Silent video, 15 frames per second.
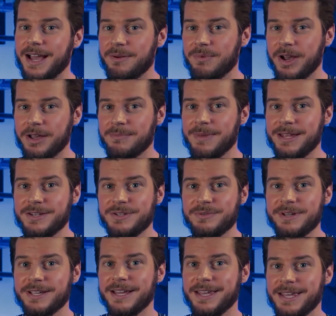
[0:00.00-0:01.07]
I recommend
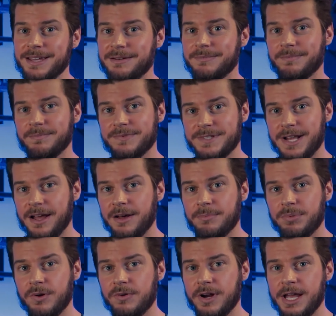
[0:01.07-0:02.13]
doing a HIIT style
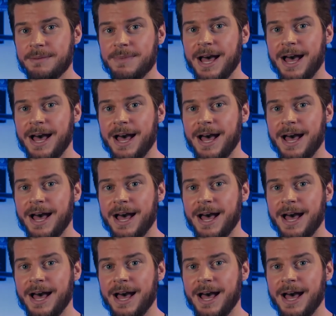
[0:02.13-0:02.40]
program,